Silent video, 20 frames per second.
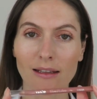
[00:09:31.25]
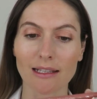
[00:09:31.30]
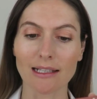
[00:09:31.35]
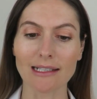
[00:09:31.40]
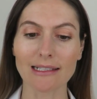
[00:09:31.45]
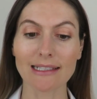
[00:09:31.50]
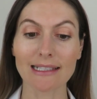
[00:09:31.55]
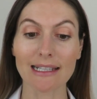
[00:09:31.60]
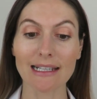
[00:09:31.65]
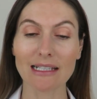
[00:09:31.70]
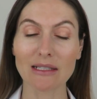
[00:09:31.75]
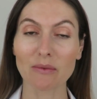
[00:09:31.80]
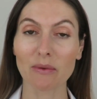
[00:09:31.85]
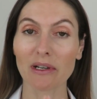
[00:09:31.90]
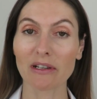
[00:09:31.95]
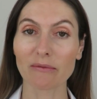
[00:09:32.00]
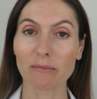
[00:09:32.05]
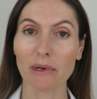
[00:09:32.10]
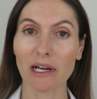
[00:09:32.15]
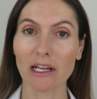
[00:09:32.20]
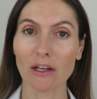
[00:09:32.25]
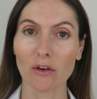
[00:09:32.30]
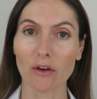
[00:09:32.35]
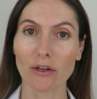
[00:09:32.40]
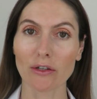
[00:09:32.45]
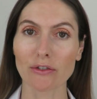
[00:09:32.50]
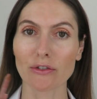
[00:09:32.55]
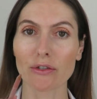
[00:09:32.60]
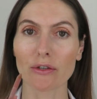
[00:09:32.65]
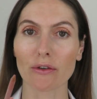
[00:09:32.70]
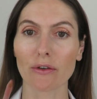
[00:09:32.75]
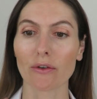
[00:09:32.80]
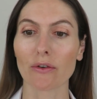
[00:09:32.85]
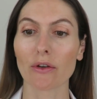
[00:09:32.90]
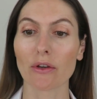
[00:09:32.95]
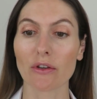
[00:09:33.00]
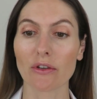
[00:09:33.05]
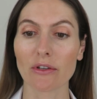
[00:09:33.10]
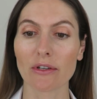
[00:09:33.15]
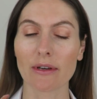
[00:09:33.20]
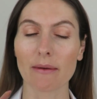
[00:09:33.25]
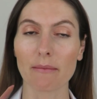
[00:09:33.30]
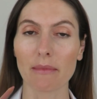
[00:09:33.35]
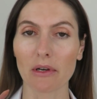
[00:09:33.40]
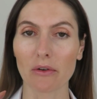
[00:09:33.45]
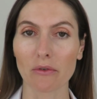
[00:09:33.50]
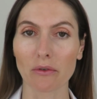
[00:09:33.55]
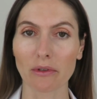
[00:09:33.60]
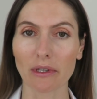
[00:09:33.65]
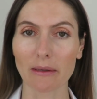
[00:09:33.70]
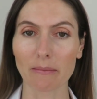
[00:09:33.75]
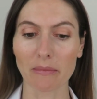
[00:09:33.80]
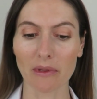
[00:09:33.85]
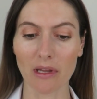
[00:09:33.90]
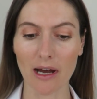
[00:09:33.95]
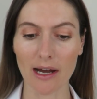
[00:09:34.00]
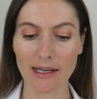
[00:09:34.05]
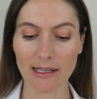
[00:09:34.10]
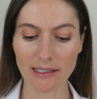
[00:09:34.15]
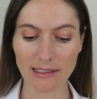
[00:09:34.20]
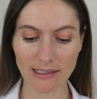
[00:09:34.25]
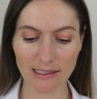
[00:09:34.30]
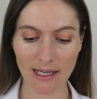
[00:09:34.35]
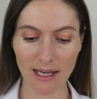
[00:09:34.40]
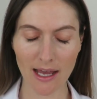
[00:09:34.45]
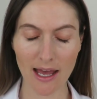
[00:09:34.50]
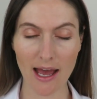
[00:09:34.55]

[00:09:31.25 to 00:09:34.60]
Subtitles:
This is one of my go-to nude mineral lip liners,